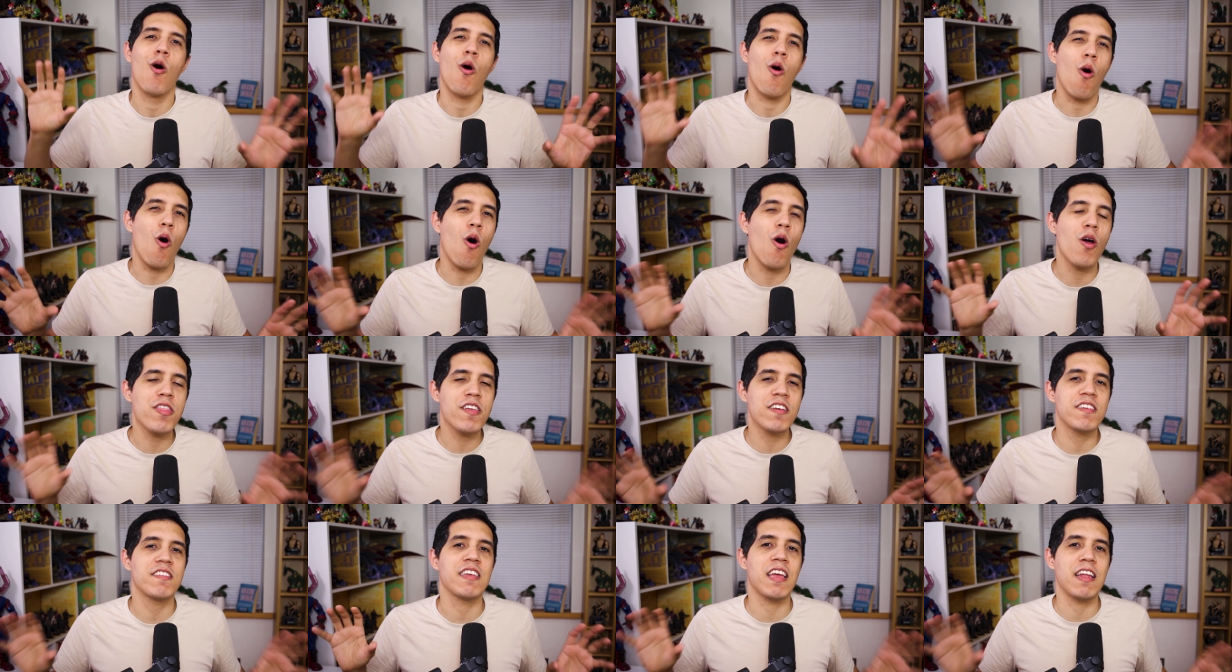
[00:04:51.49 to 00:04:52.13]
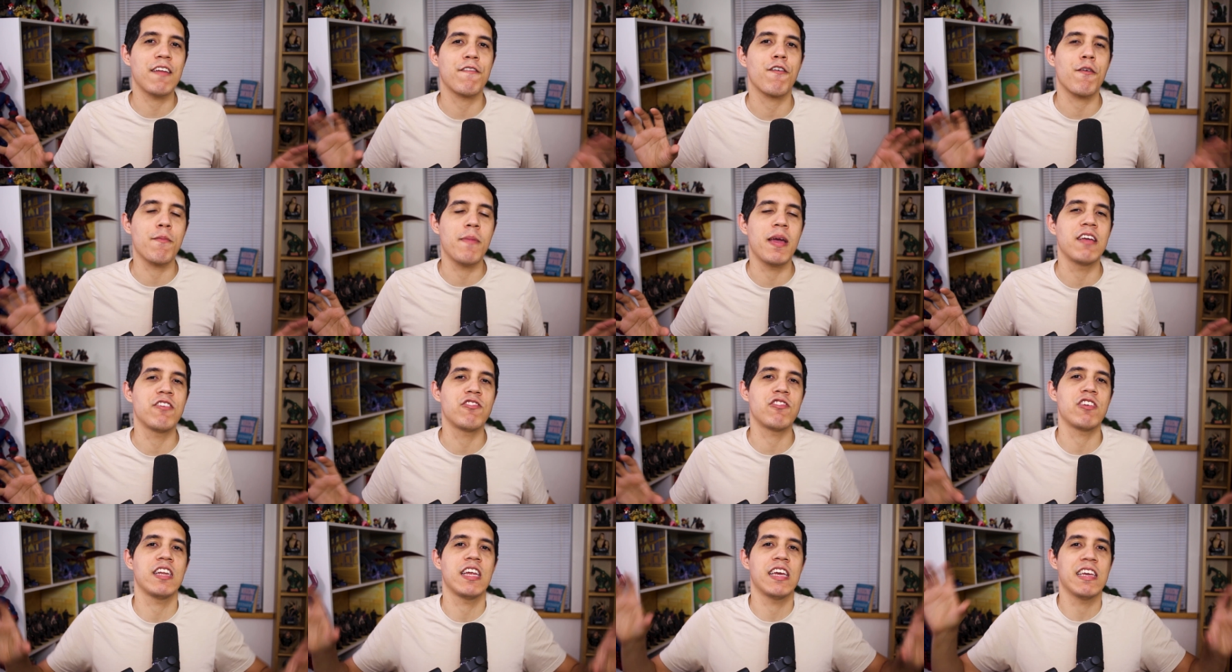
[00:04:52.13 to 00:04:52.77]
All this
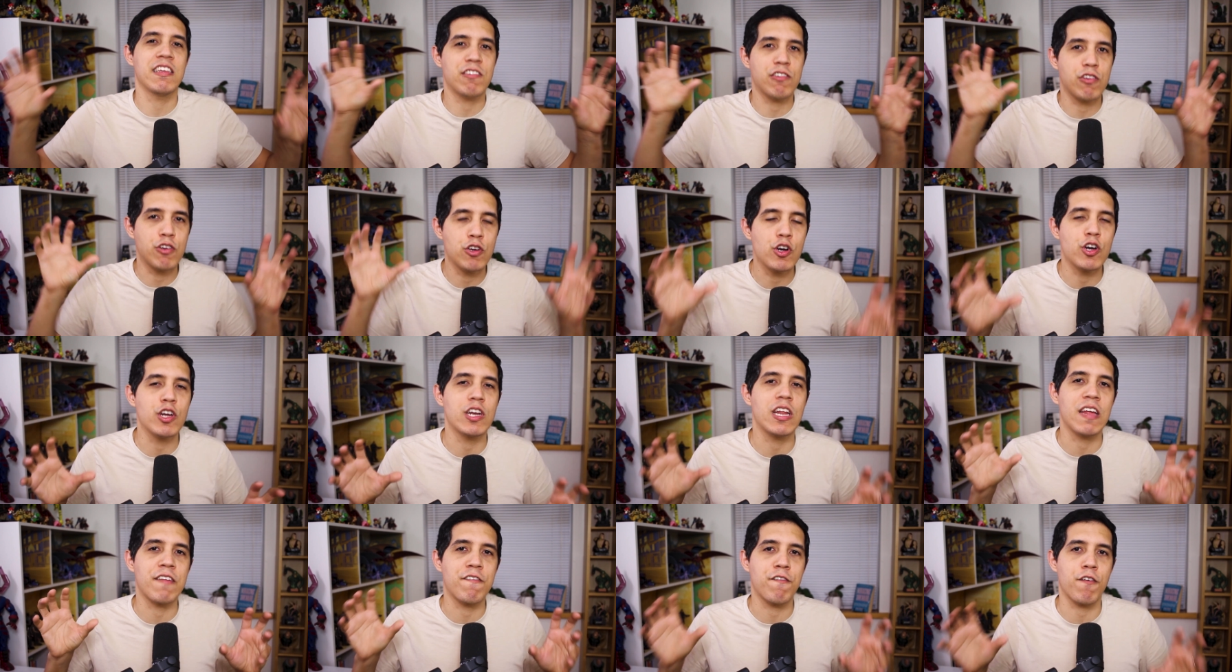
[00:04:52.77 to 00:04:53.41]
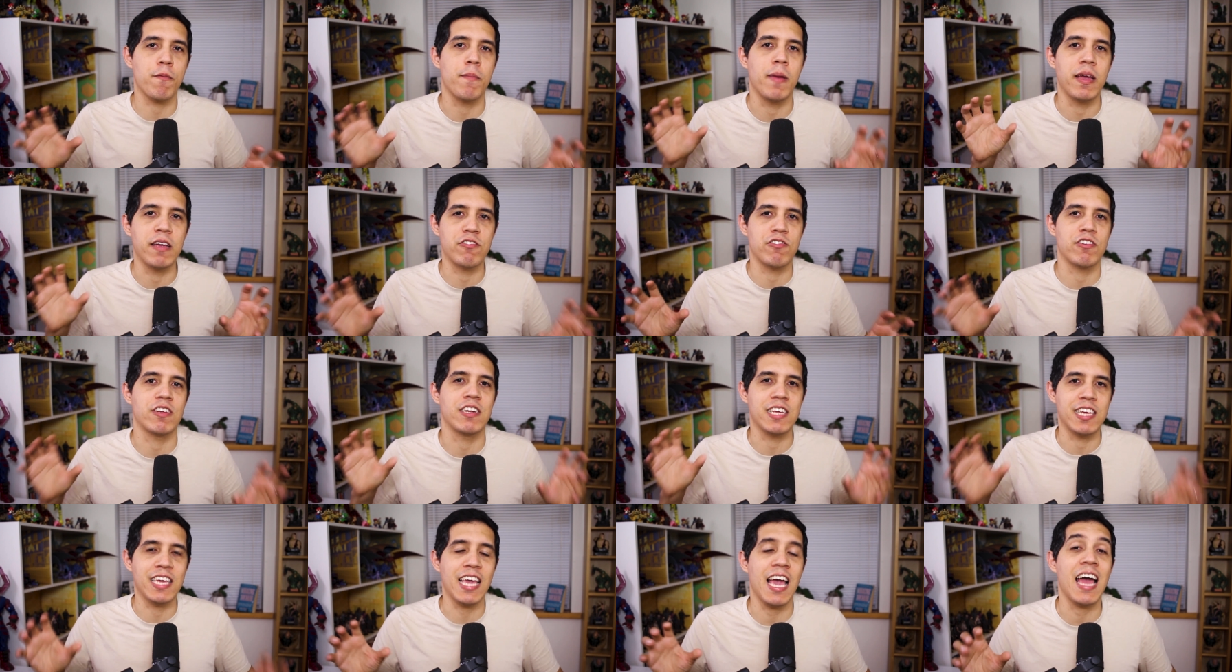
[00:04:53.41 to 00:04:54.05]
information is good
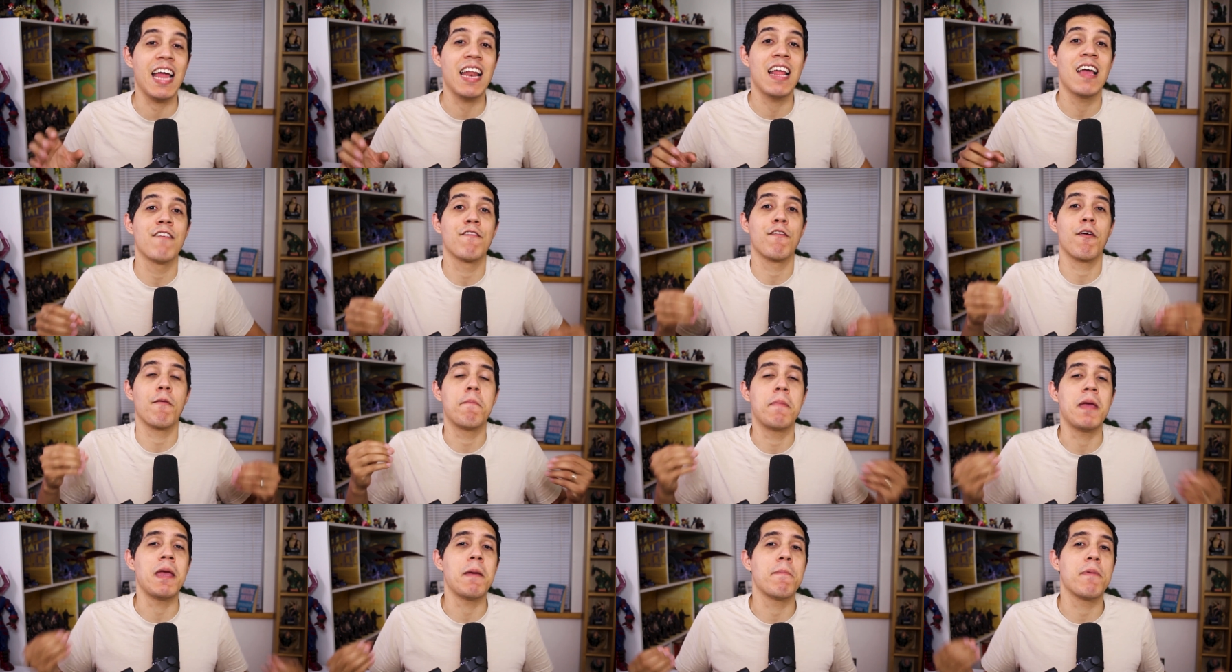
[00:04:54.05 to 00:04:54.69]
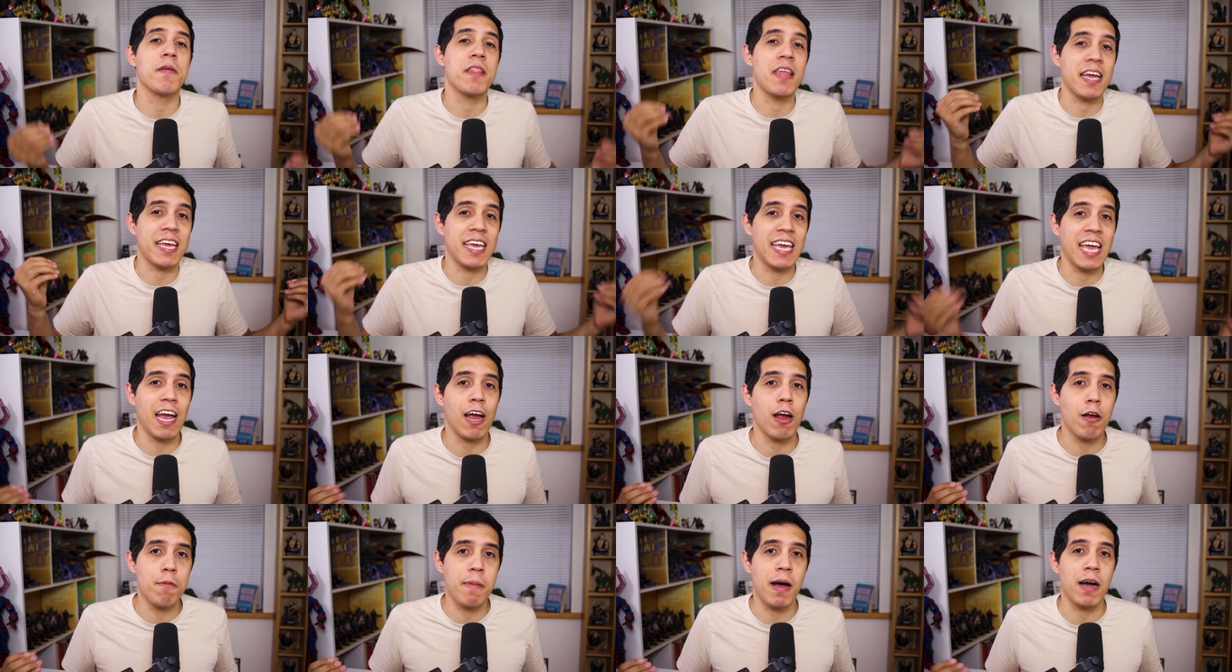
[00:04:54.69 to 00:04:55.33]
information to get from people that
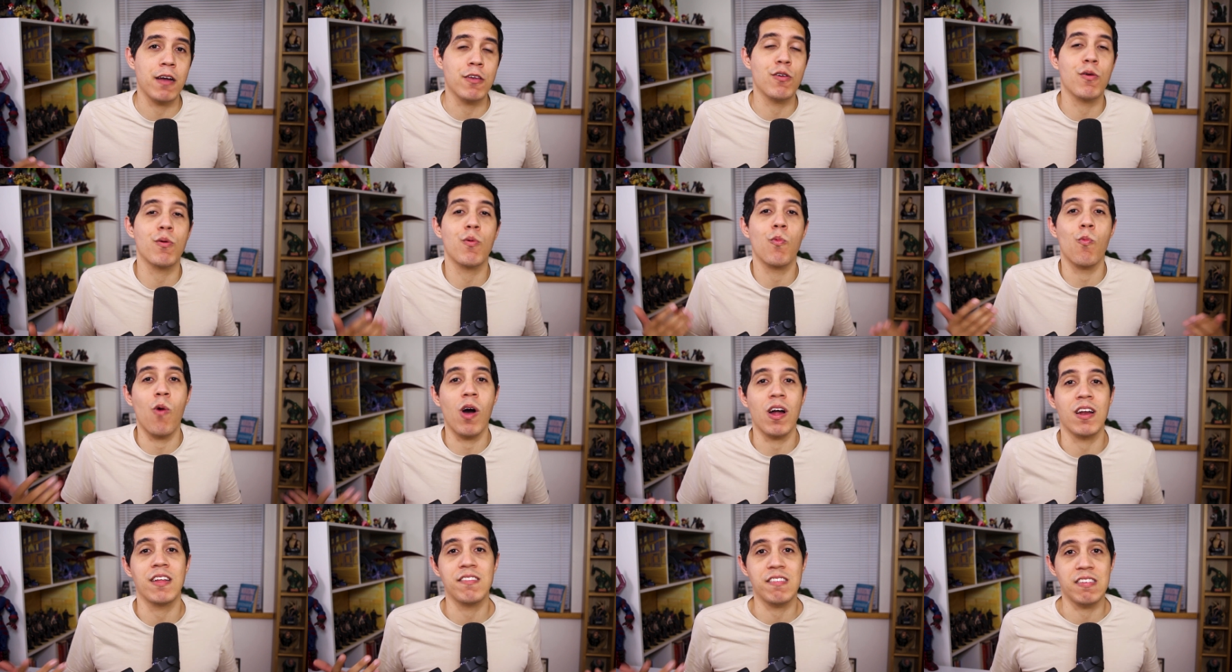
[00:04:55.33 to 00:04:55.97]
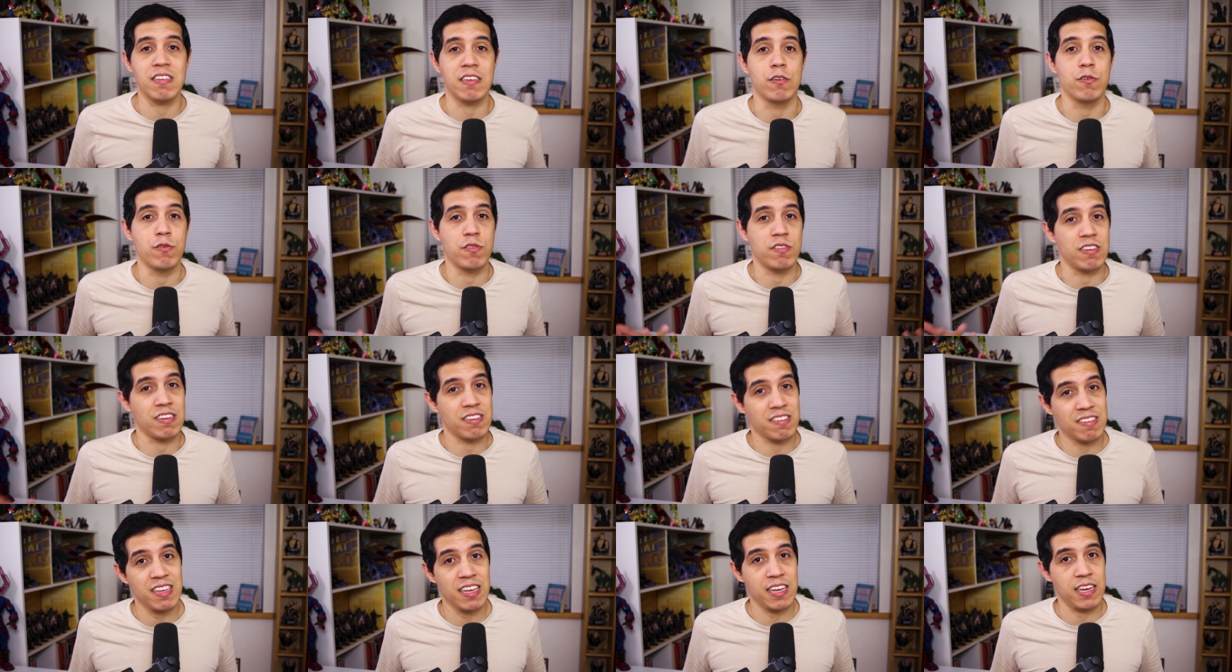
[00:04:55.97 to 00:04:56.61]
care about you and want to see you
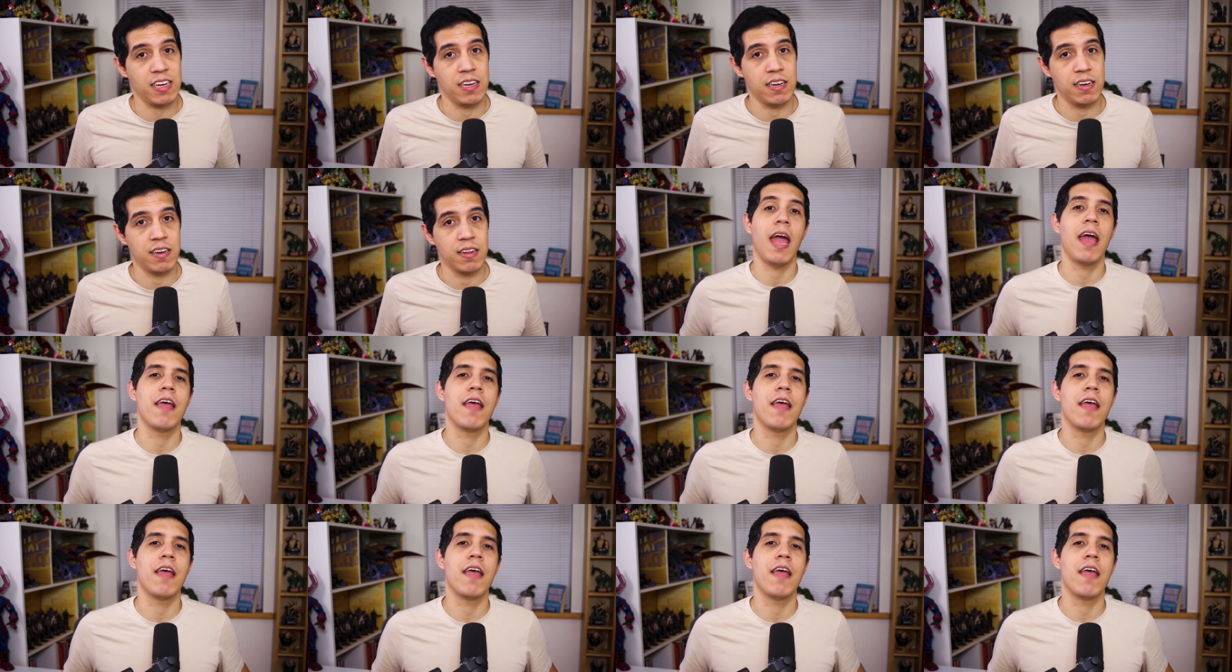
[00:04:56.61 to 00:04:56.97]
succeed.